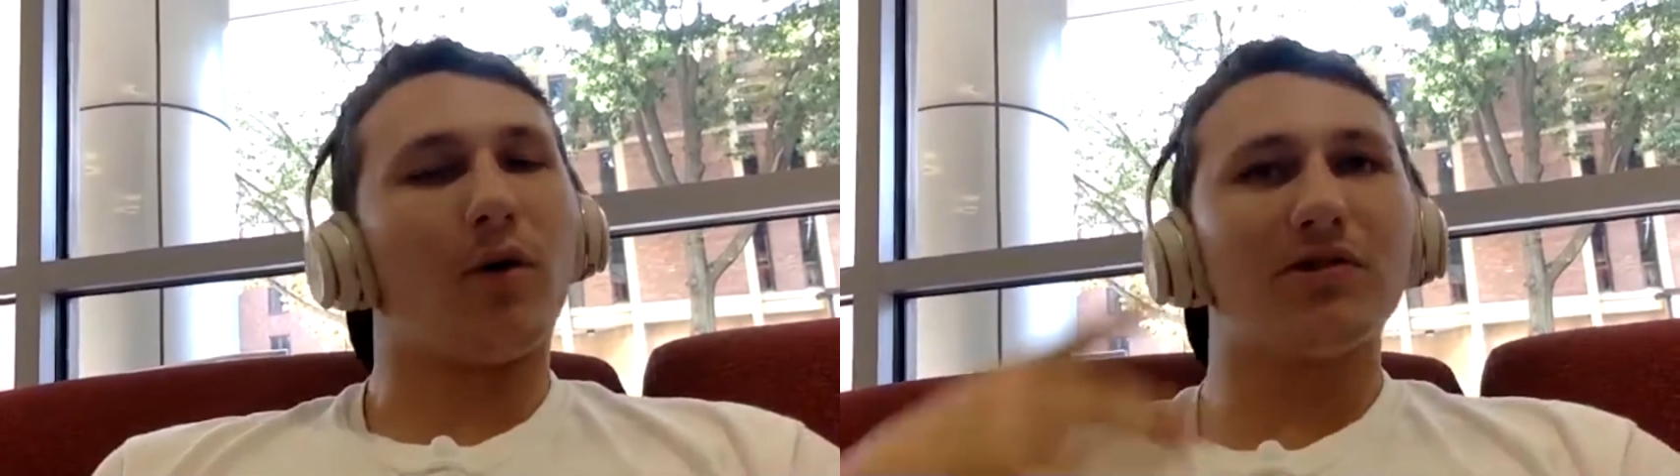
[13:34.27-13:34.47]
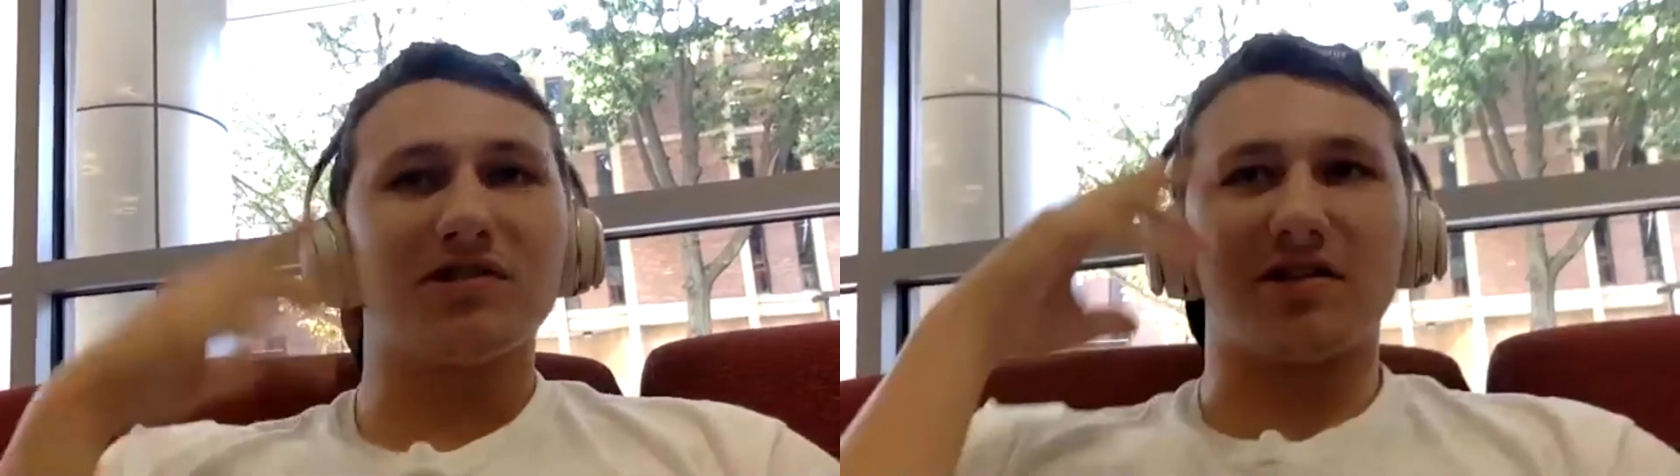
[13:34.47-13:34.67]

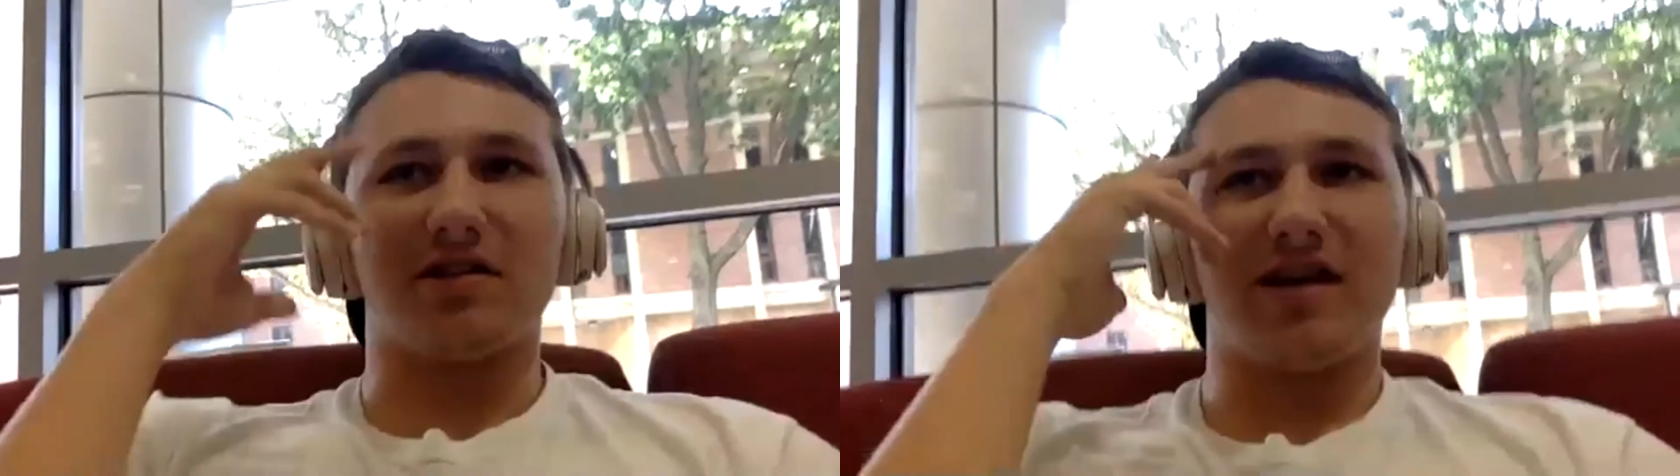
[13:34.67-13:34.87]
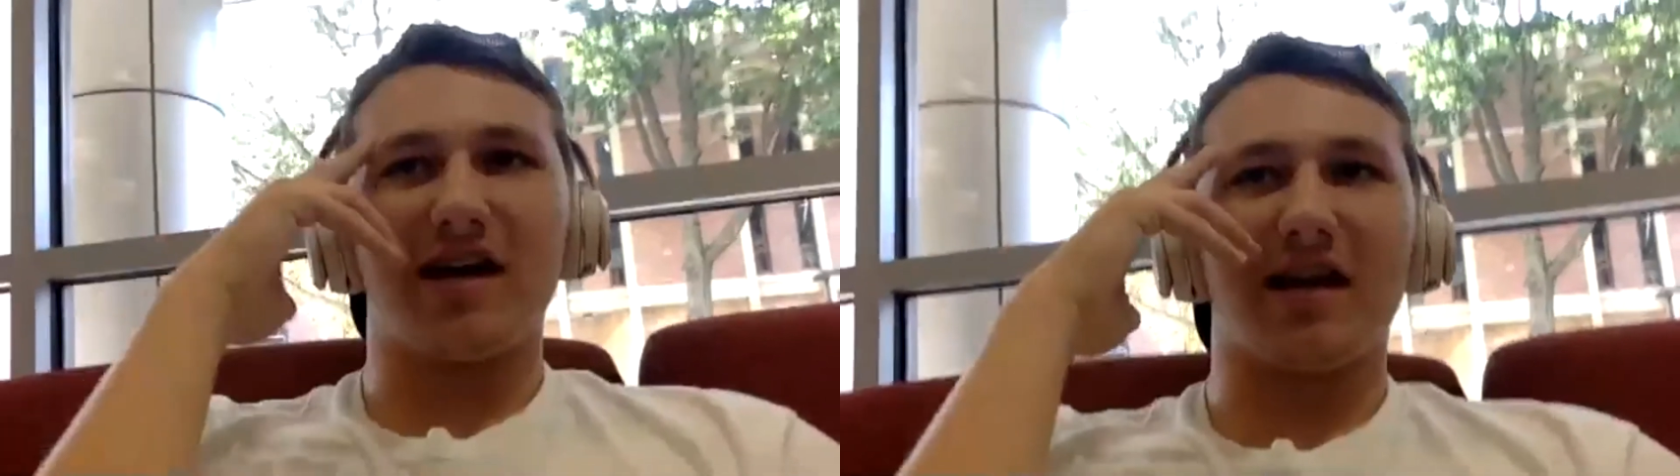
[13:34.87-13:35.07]
I
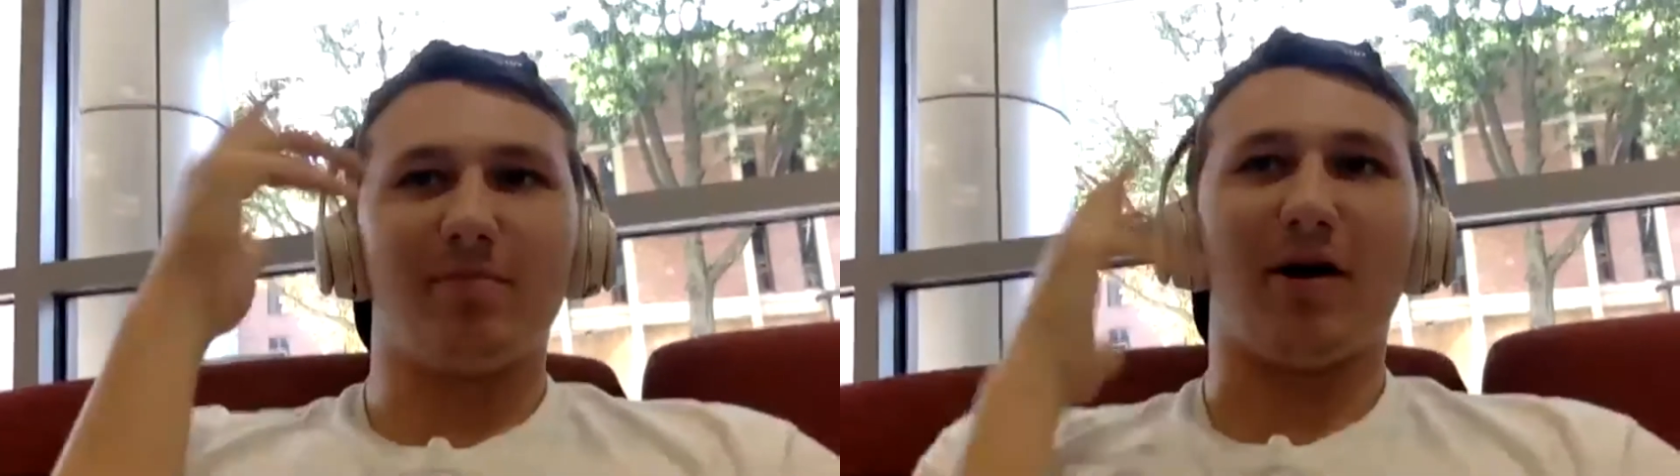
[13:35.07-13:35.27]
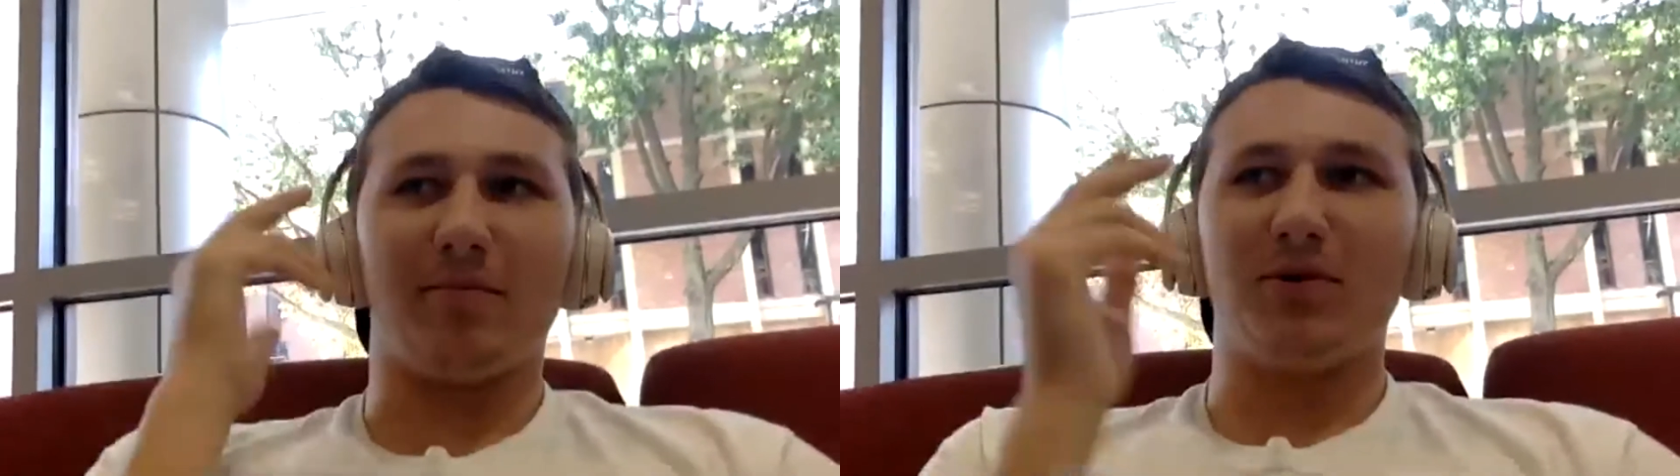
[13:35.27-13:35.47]
wasn't thinking
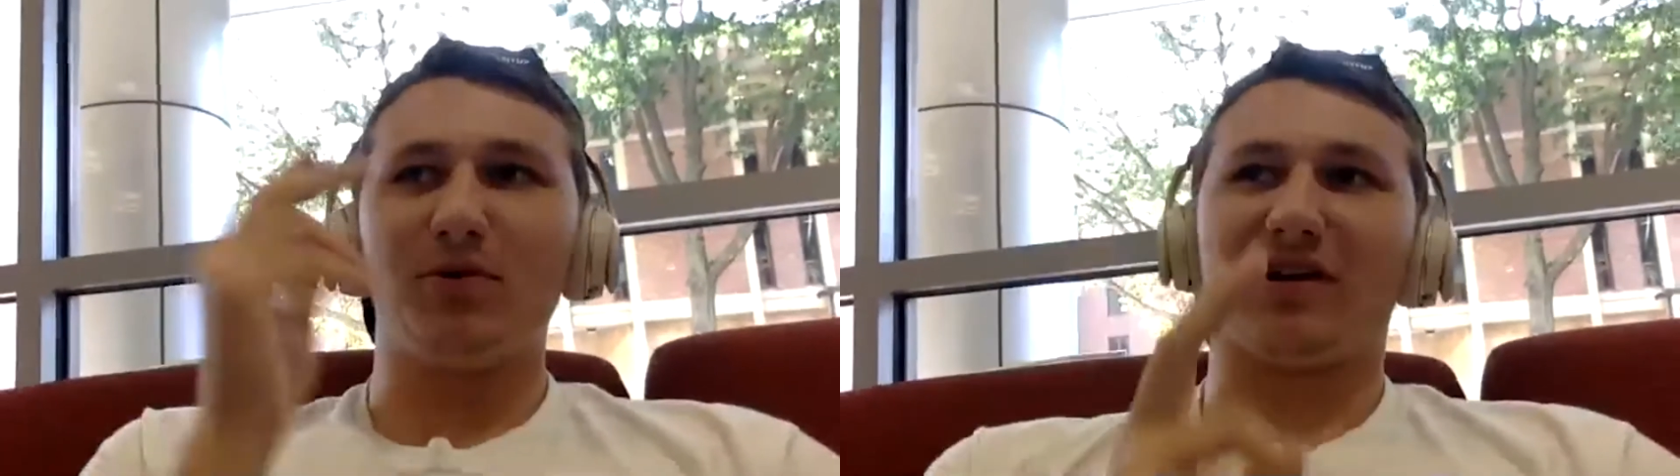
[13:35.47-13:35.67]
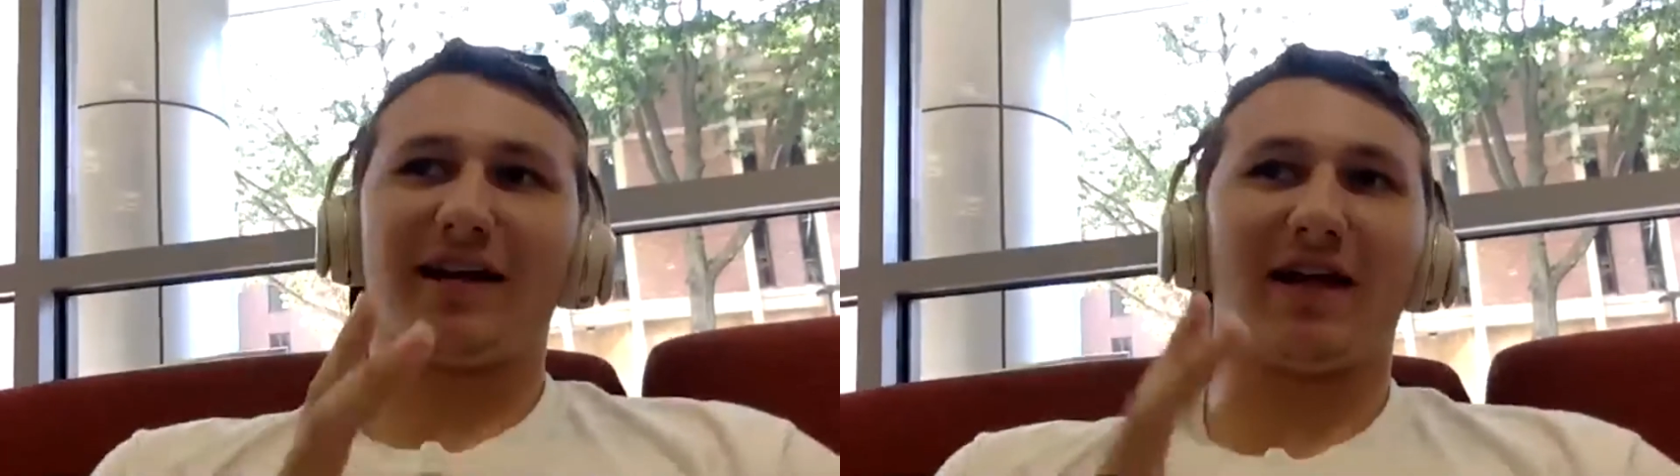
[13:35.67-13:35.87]
about
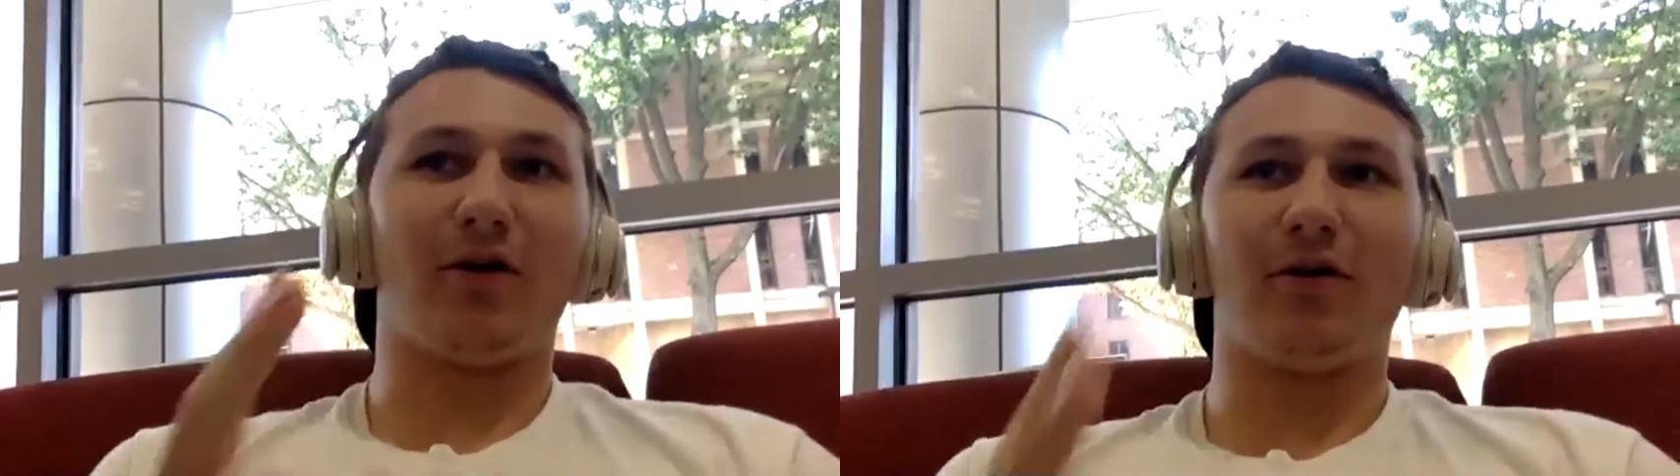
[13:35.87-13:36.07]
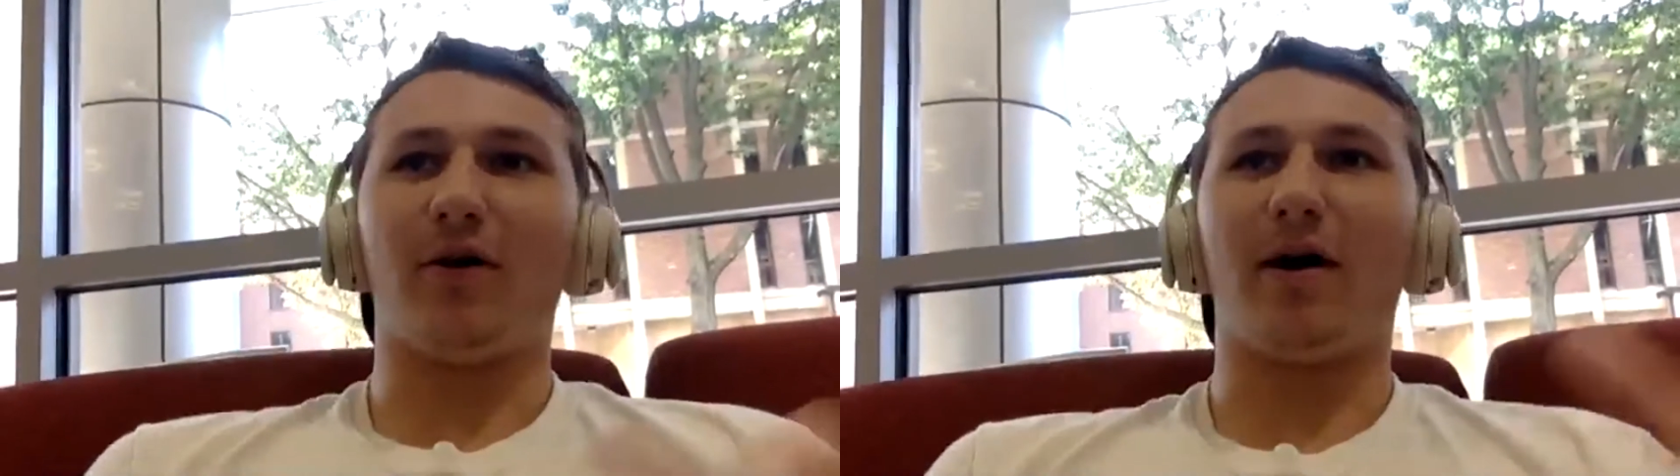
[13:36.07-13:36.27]
music at
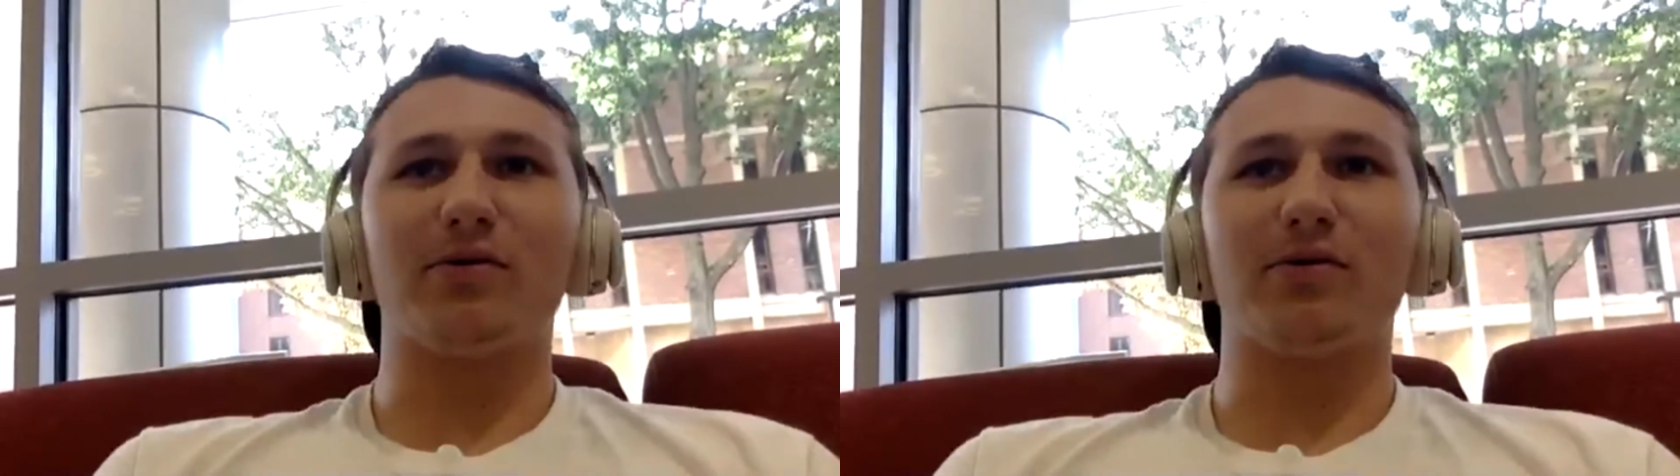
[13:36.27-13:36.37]
all.